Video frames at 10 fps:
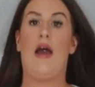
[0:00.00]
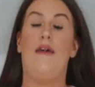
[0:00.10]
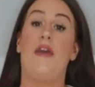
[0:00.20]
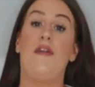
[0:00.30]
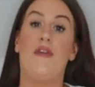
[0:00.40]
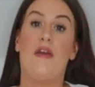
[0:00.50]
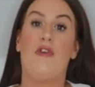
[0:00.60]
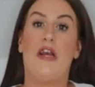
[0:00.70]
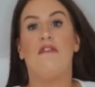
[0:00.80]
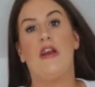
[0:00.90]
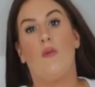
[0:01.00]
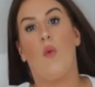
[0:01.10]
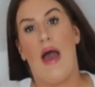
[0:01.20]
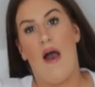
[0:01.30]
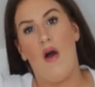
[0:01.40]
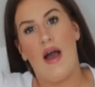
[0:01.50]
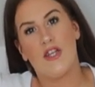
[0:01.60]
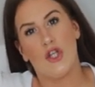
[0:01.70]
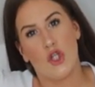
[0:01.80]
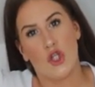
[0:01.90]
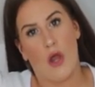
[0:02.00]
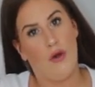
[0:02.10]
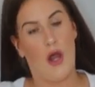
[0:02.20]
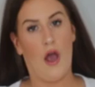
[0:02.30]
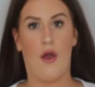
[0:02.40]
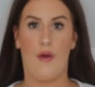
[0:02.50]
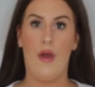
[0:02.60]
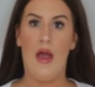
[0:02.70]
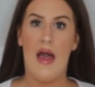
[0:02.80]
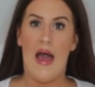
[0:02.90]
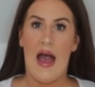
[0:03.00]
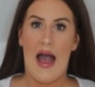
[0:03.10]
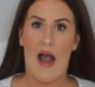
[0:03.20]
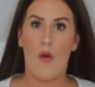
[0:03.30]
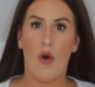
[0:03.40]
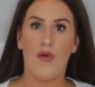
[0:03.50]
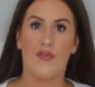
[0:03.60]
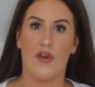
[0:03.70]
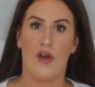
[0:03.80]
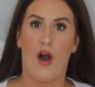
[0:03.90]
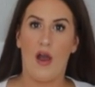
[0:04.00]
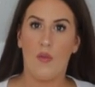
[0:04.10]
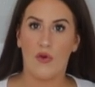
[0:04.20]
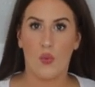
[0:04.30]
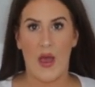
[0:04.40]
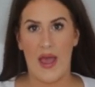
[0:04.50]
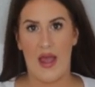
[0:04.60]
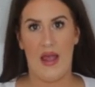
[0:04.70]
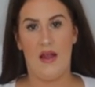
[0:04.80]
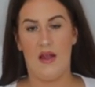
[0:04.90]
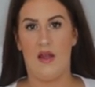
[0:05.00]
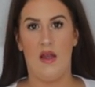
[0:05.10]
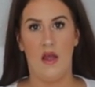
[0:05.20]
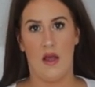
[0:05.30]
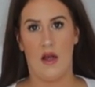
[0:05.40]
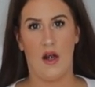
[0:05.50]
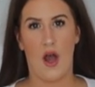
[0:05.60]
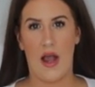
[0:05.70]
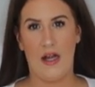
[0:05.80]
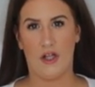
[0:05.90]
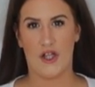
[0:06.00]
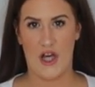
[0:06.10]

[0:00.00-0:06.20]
and they fit really, really well. I just don't know how often I would wear lilac